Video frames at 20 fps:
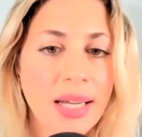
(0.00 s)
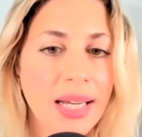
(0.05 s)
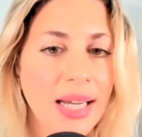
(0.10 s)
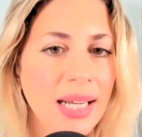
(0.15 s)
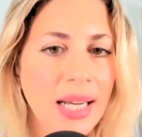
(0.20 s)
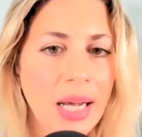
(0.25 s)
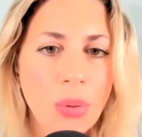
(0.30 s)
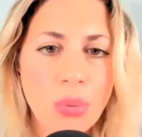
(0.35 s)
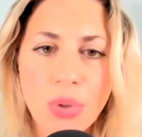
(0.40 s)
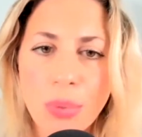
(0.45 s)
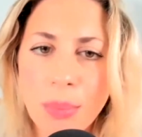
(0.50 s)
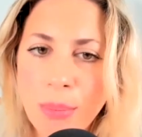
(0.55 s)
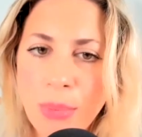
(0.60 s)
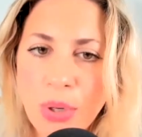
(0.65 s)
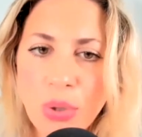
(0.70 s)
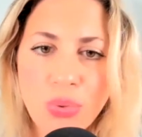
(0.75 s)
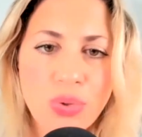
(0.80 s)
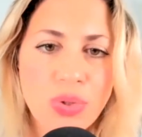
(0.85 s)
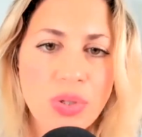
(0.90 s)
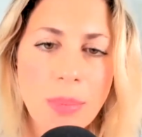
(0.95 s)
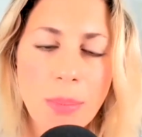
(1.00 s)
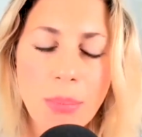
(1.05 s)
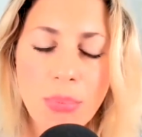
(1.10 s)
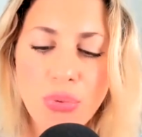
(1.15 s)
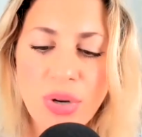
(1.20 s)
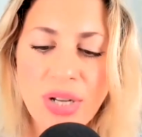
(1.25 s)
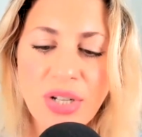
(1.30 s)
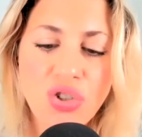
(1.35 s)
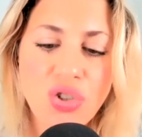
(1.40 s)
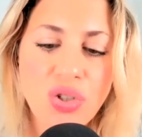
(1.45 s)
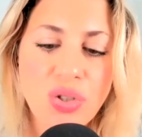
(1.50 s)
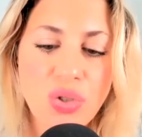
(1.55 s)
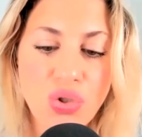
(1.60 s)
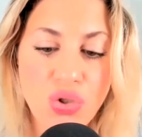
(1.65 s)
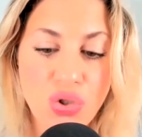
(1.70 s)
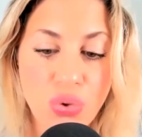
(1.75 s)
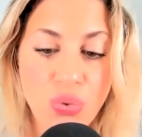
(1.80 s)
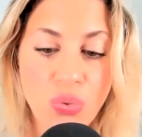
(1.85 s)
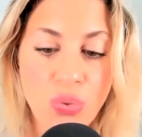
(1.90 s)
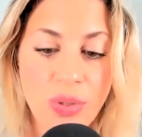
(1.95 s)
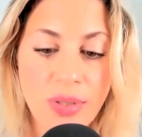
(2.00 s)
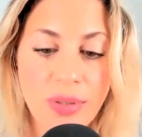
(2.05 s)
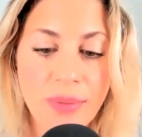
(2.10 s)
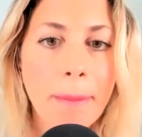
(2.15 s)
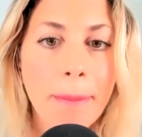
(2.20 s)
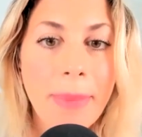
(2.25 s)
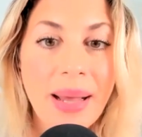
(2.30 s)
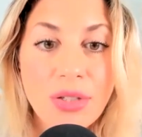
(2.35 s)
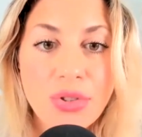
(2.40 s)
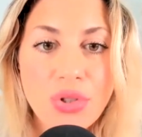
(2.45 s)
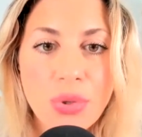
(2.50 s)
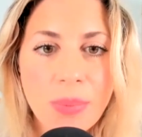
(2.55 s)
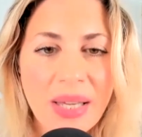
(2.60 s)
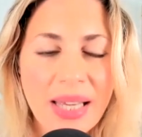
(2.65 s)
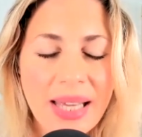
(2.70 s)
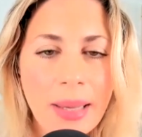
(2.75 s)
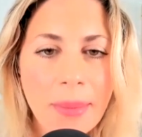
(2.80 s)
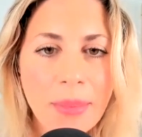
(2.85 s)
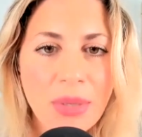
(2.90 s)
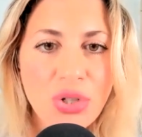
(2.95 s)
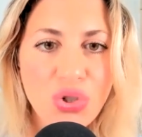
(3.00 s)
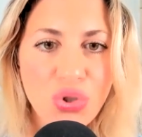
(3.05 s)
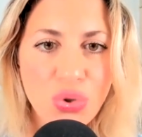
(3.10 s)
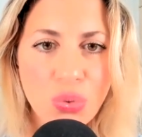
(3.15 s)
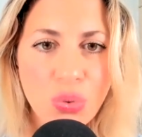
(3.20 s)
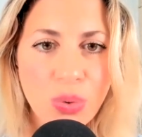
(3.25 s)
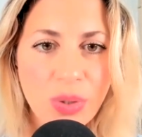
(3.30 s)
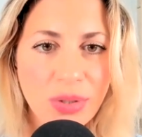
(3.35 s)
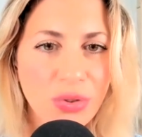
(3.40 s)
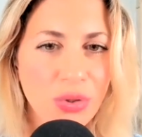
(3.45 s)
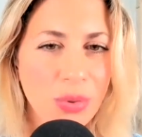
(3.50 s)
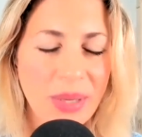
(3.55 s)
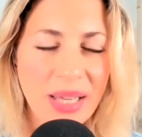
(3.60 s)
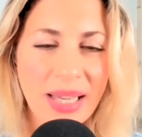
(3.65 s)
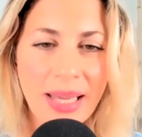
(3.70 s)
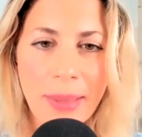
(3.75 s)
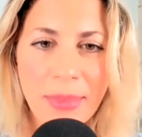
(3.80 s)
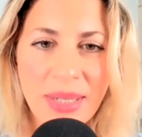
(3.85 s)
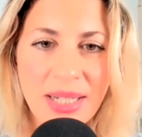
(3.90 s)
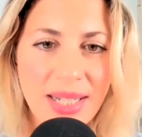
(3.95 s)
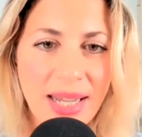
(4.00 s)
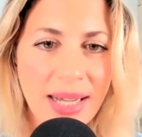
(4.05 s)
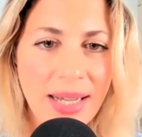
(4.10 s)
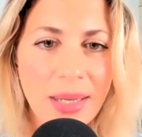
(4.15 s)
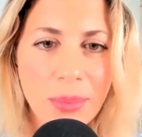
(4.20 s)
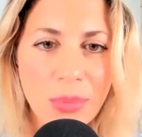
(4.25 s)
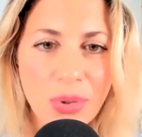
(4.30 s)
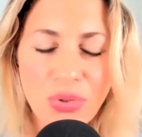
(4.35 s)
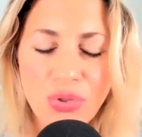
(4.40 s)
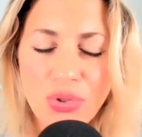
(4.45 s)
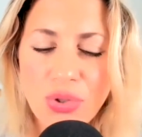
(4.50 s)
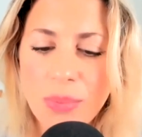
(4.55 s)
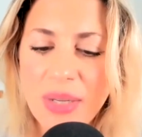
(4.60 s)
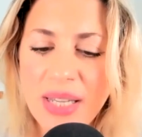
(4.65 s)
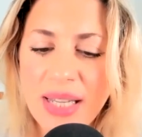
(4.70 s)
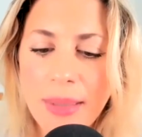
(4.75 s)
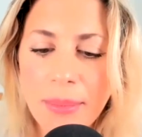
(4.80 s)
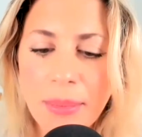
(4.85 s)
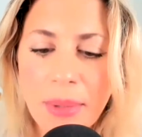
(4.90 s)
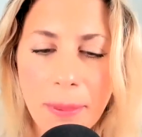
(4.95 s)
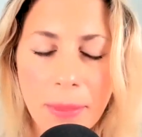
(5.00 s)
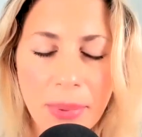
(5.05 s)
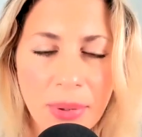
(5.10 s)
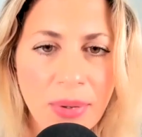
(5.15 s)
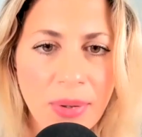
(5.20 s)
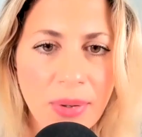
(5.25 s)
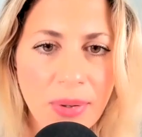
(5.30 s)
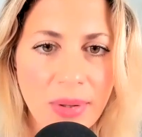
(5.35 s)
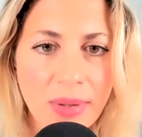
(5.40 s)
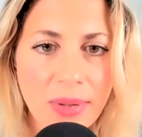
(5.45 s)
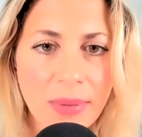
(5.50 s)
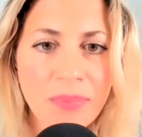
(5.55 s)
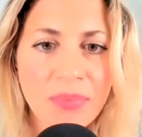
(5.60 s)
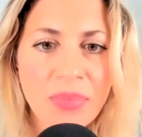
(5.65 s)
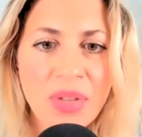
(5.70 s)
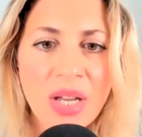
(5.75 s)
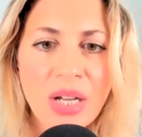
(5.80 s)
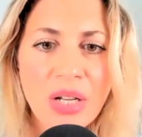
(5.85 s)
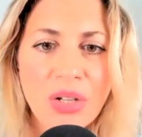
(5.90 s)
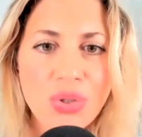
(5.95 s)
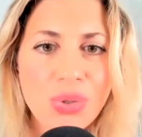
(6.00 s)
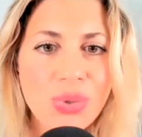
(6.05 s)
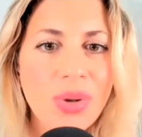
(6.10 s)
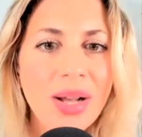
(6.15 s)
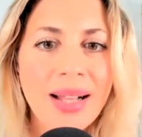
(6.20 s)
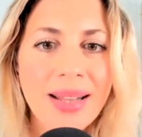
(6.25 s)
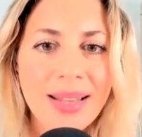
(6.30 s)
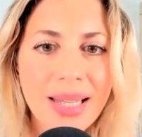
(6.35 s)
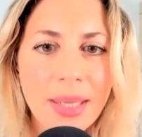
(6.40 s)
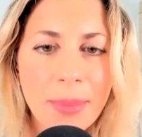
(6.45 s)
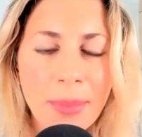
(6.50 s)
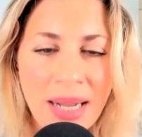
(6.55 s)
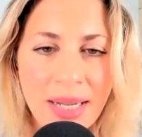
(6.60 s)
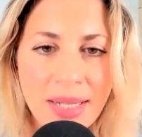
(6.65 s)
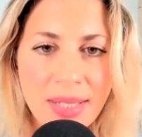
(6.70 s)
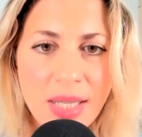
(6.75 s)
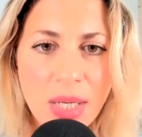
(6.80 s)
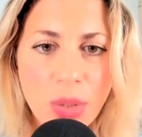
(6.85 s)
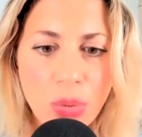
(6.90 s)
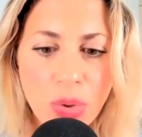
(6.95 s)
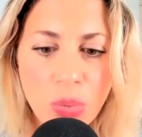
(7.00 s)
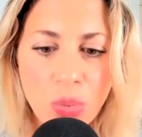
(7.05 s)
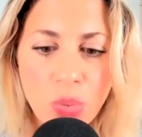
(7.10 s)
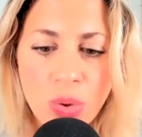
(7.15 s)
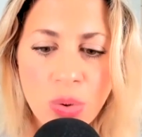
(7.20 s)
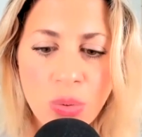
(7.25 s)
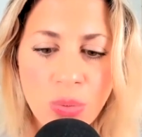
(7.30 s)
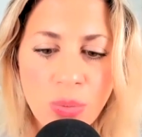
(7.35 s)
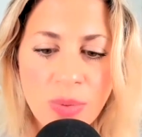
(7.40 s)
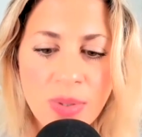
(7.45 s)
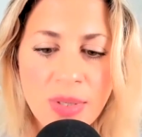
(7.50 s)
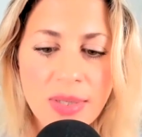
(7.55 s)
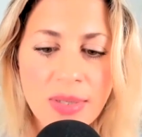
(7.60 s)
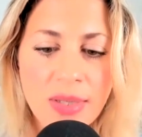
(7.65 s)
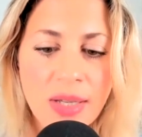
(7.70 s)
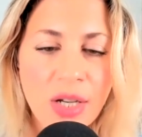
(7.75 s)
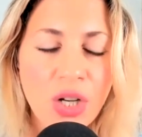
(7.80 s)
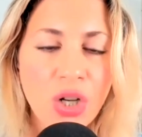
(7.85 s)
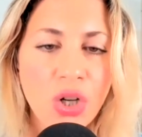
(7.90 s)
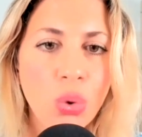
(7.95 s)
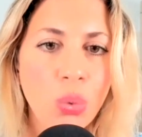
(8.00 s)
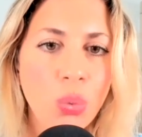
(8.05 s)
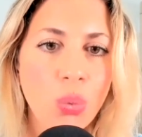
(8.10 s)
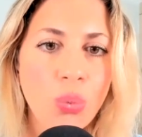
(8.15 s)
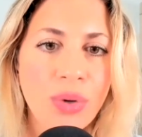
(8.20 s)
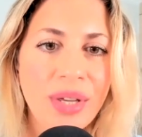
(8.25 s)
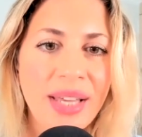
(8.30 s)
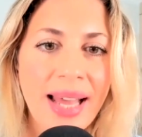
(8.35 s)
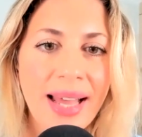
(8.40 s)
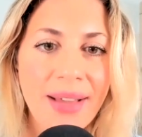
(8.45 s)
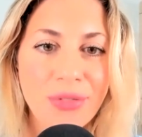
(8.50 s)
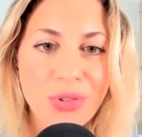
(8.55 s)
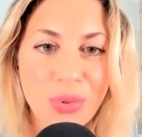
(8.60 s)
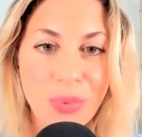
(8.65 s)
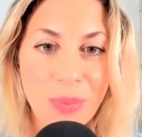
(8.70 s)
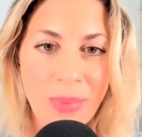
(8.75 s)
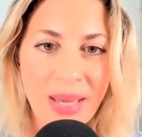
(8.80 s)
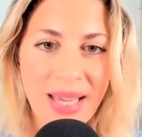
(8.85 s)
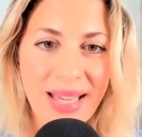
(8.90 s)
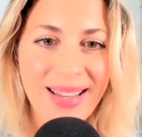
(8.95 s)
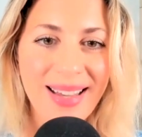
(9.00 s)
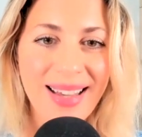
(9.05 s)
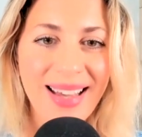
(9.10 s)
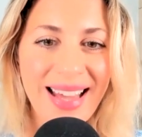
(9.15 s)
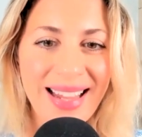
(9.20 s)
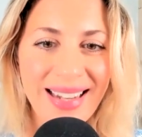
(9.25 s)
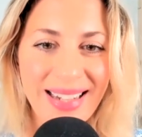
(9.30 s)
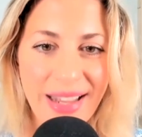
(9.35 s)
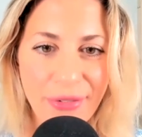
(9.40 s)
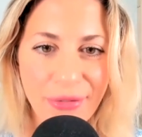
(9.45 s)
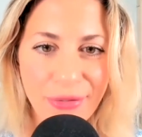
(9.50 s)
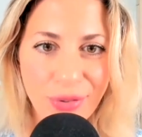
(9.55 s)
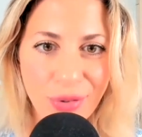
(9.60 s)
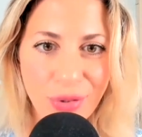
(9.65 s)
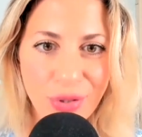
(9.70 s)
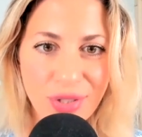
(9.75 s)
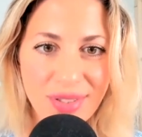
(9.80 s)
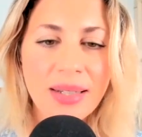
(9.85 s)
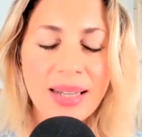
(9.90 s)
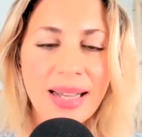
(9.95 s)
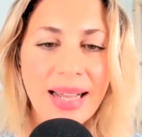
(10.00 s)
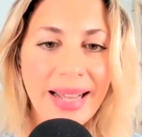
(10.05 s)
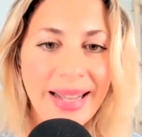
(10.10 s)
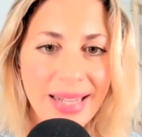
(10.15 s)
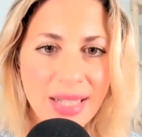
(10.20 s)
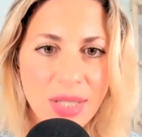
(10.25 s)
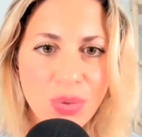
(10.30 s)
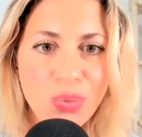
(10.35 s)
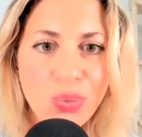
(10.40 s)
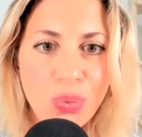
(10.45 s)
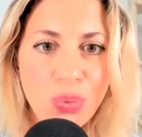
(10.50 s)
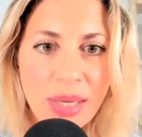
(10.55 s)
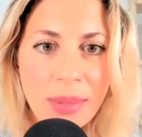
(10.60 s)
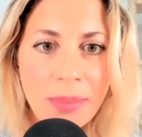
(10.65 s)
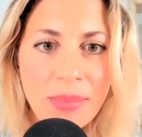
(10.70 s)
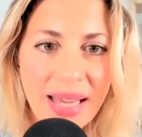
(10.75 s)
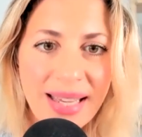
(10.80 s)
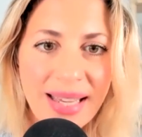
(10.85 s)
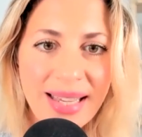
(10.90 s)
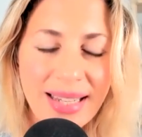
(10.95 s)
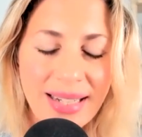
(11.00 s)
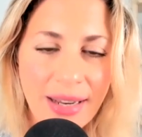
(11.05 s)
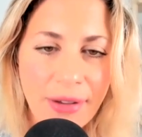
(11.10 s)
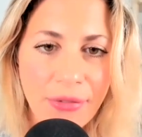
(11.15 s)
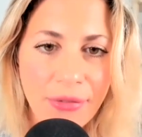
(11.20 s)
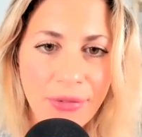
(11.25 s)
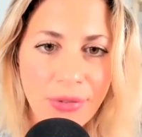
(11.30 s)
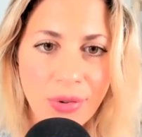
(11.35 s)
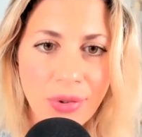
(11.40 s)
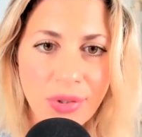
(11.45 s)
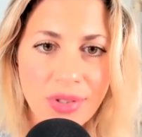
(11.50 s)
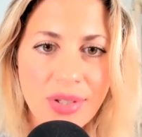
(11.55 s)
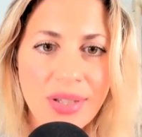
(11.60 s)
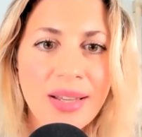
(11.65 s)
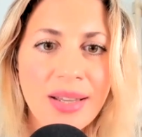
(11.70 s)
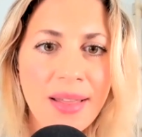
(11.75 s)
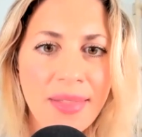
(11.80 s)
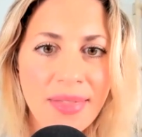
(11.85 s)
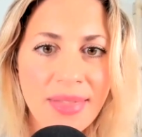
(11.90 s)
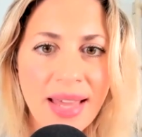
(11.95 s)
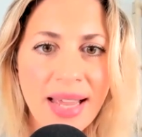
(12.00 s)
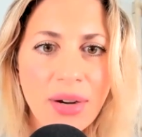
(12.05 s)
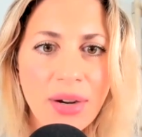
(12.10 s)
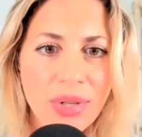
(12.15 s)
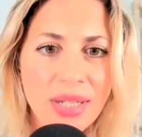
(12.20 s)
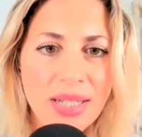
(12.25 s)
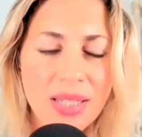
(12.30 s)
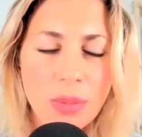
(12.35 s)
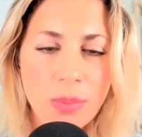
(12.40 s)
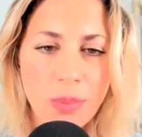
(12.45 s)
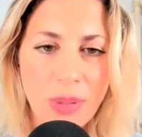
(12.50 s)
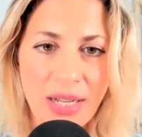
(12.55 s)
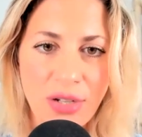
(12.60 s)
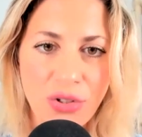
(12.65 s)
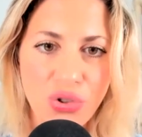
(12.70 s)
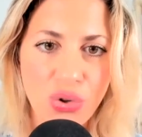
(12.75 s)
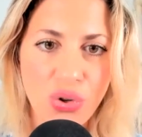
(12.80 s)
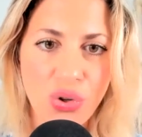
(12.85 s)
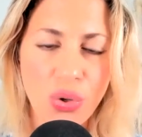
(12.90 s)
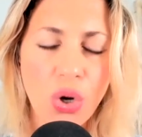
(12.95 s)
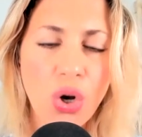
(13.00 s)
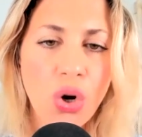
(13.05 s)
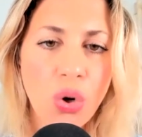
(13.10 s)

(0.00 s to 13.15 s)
in our most precious jewel. But to become a jewel, to become a diamond, to become a pearl, to alchemize our wounds, we have to make an effort. As we make an effort, there is pleasure.